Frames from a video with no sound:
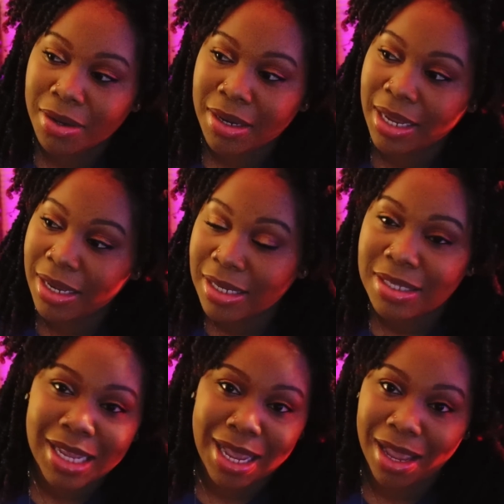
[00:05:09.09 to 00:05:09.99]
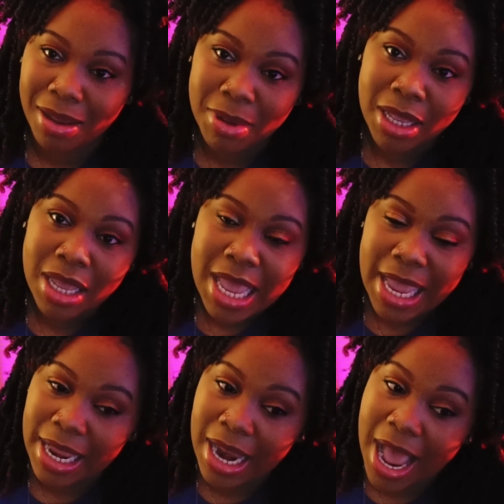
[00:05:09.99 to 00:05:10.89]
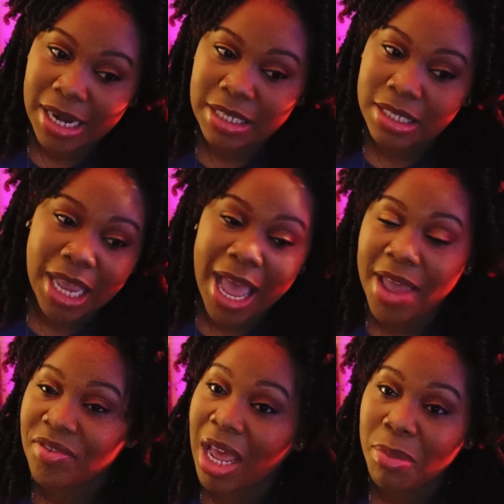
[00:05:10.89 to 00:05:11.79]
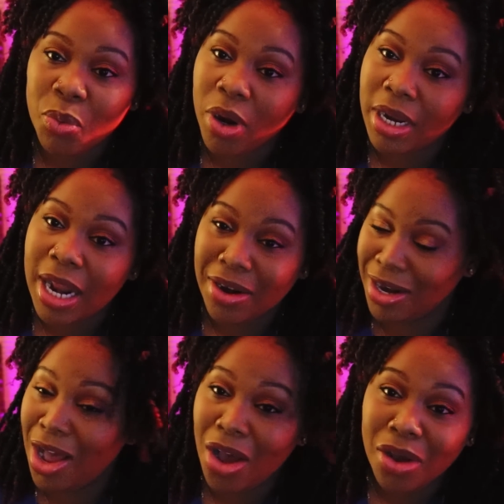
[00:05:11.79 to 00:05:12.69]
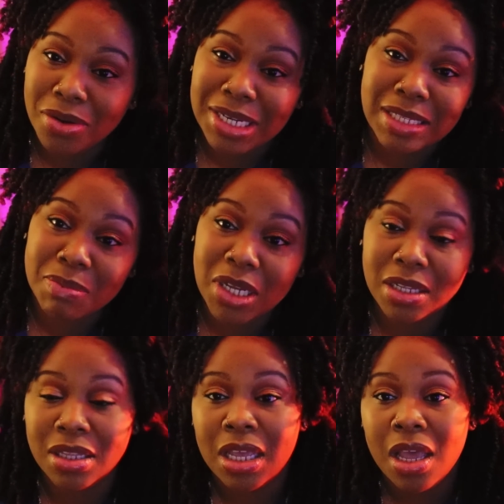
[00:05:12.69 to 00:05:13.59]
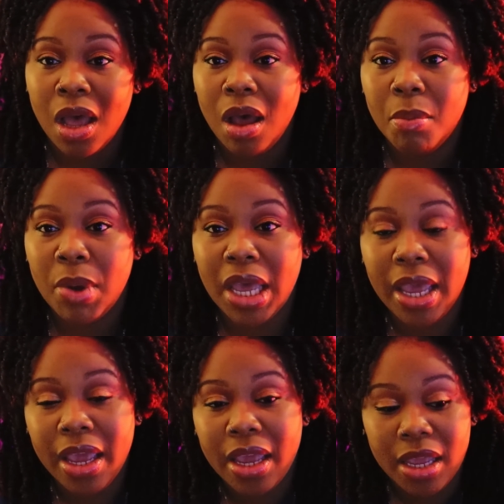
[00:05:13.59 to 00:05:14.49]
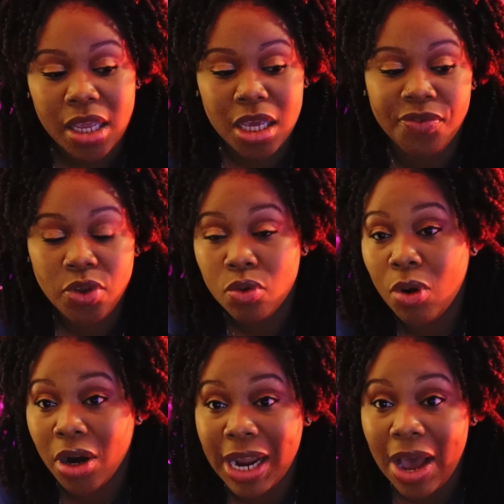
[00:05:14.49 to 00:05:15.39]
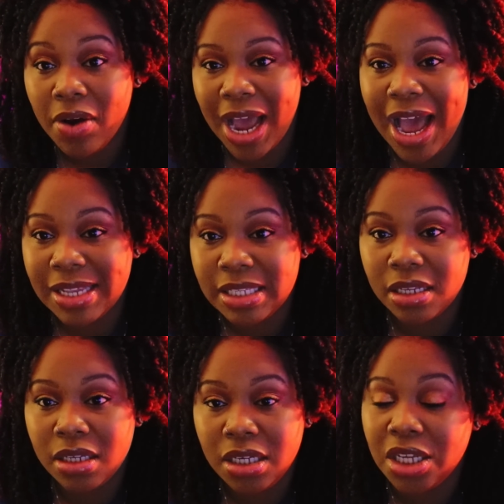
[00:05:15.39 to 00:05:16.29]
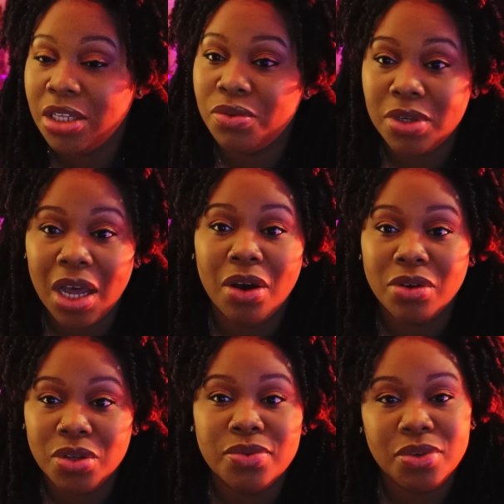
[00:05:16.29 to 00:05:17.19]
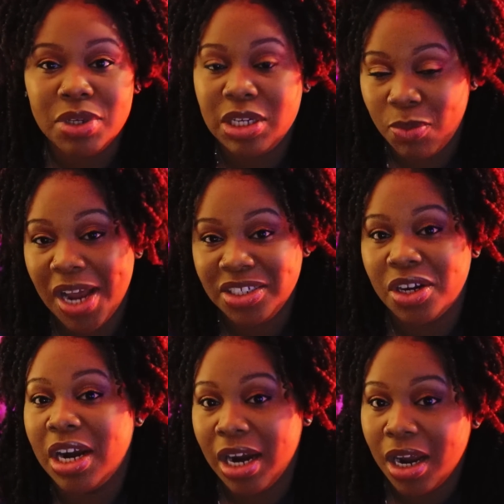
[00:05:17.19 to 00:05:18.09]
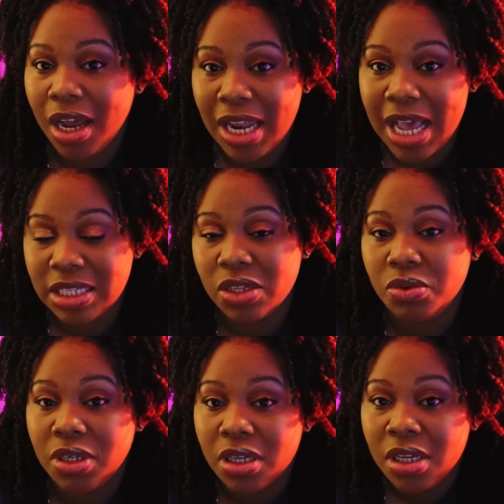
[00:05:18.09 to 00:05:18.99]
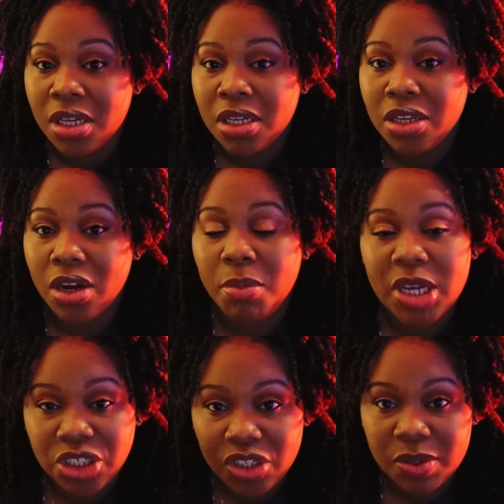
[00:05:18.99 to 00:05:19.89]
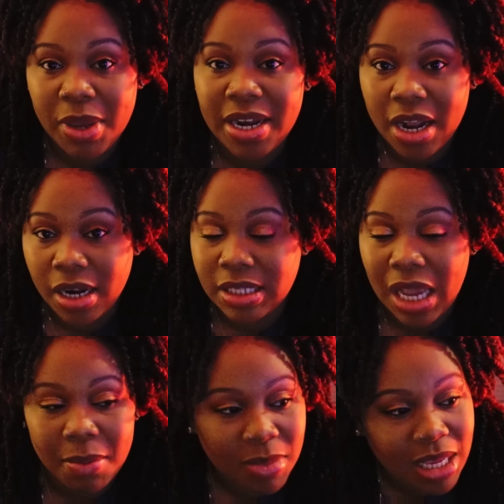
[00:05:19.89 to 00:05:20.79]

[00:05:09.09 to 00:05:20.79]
Okay, it's time. And honestly, I have not been working out at all this month. But if you work out constantly, then you know you need to wash your hair a lot sooner. You know, because you're sweating all the time.